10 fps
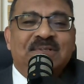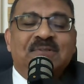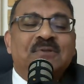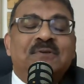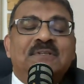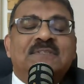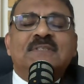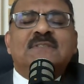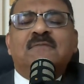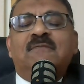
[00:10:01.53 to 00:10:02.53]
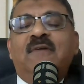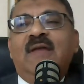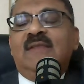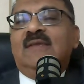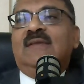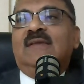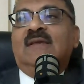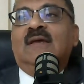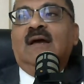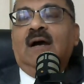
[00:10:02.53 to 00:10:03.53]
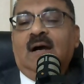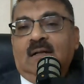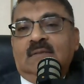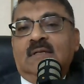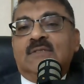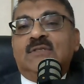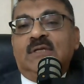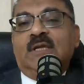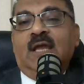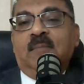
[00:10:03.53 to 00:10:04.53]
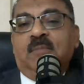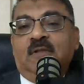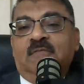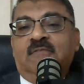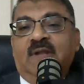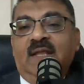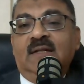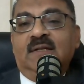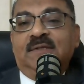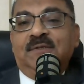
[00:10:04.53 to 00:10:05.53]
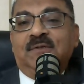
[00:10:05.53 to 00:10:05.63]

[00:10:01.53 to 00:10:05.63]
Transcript: No, it's a very heart-touching campaign, frankly.